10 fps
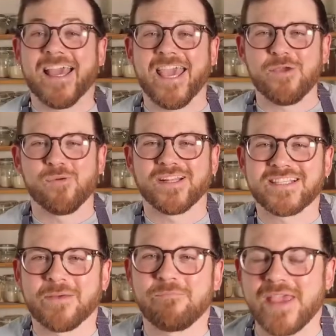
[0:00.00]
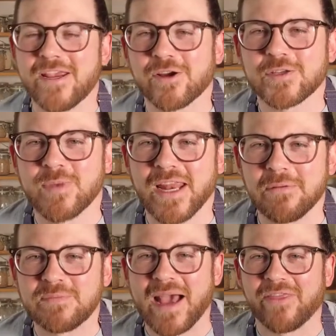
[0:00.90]
Hey, what's up, bakers? My name
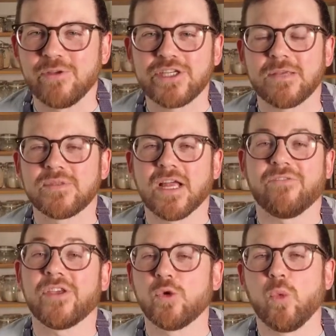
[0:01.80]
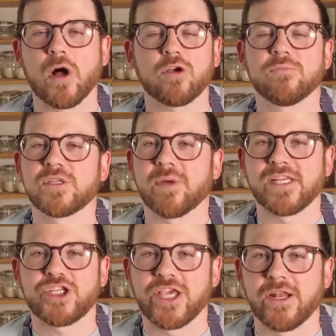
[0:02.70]
is Matthew James Duffy and welcome to my
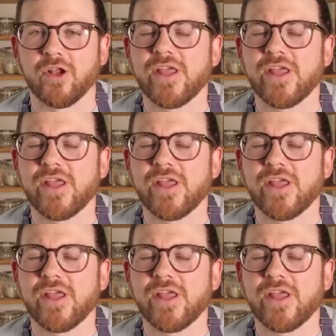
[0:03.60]
channel.